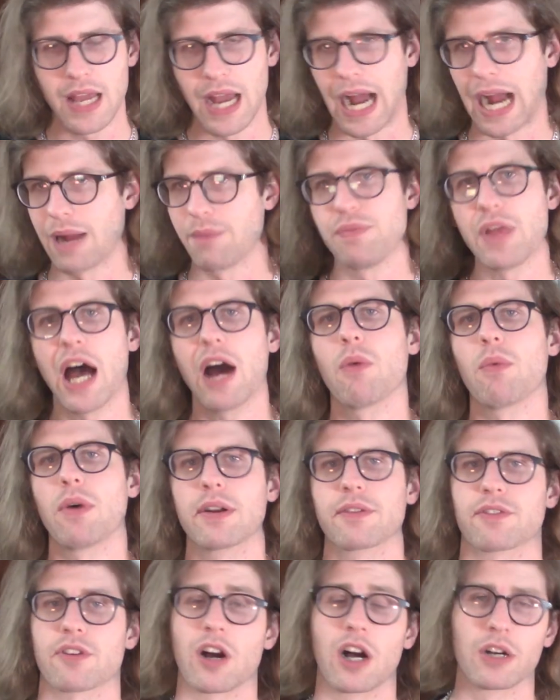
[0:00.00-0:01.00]
I'm not
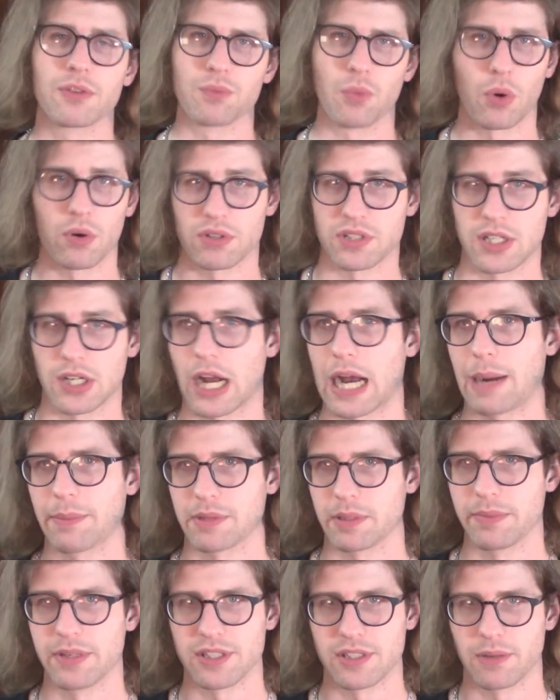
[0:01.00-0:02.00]
one for unwarranted
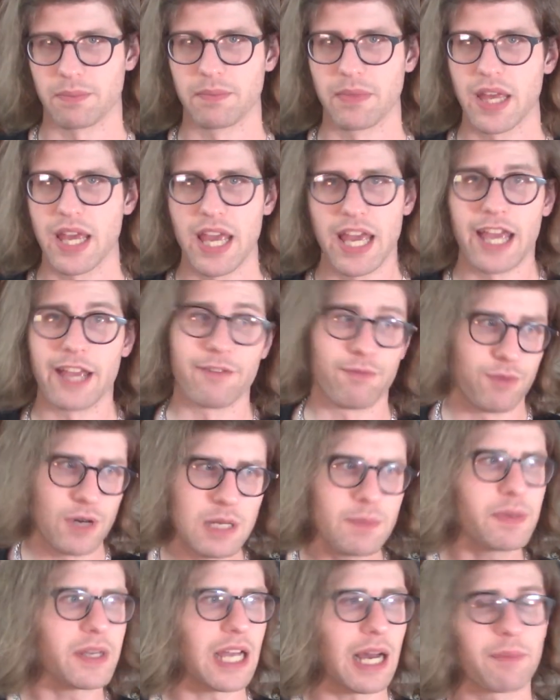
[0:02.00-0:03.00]
optimism. If
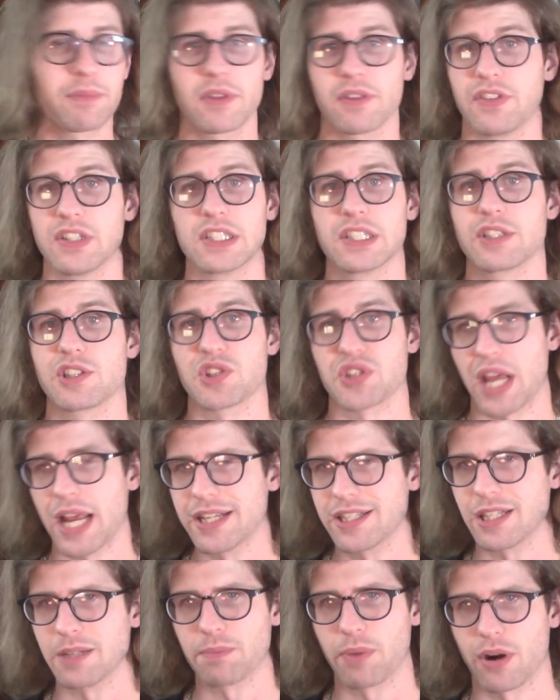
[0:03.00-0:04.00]
we become the villains
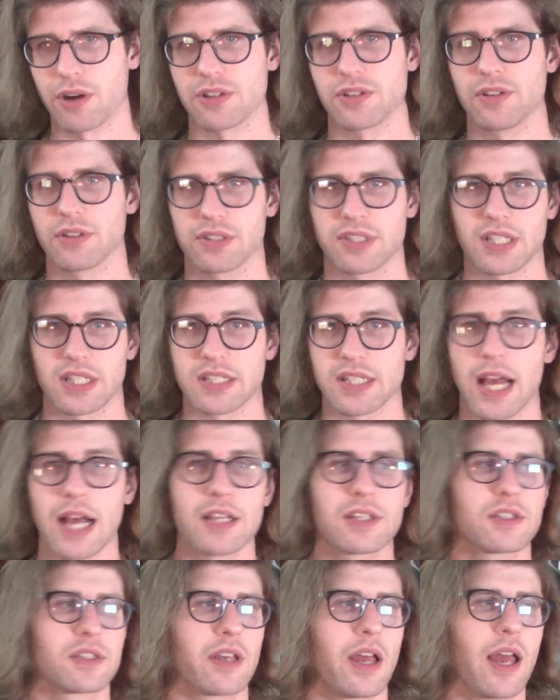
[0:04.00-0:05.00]
chasing personal
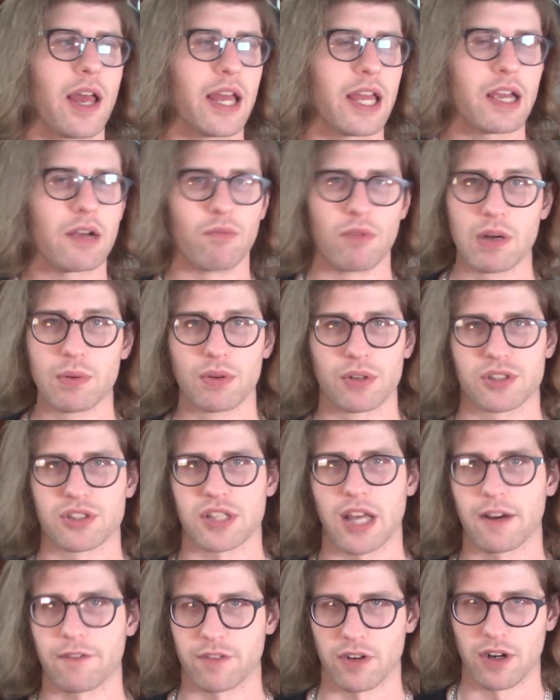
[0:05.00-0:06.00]
success, we will
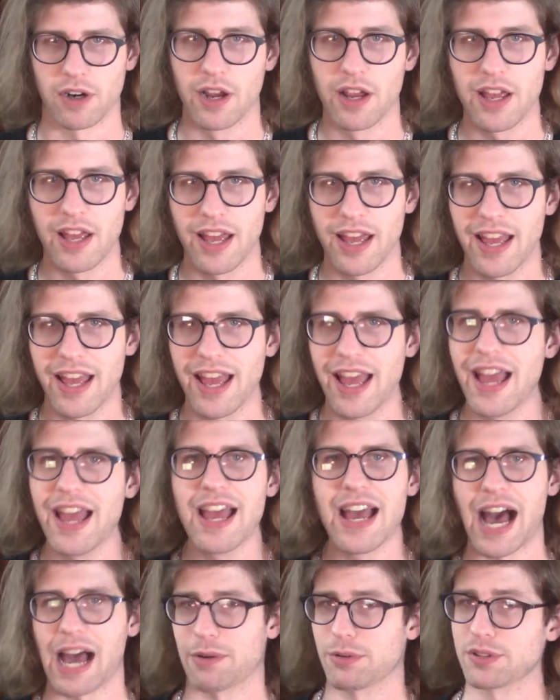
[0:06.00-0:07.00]
suffer.
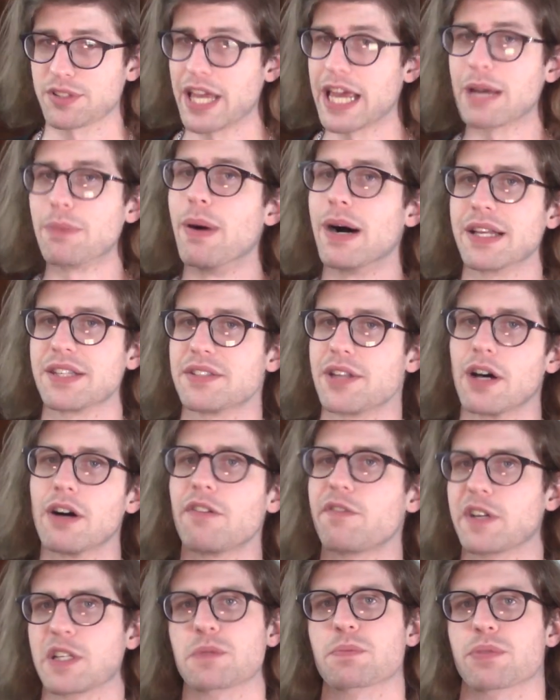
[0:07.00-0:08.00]
I will take
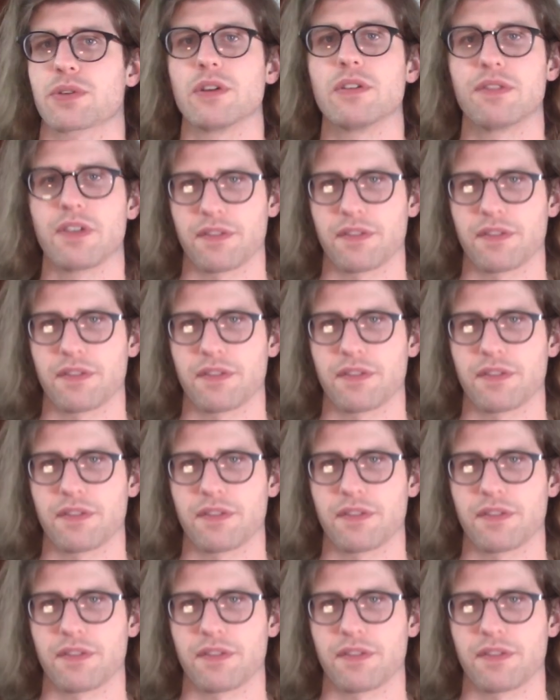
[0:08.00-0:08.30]
myself as proof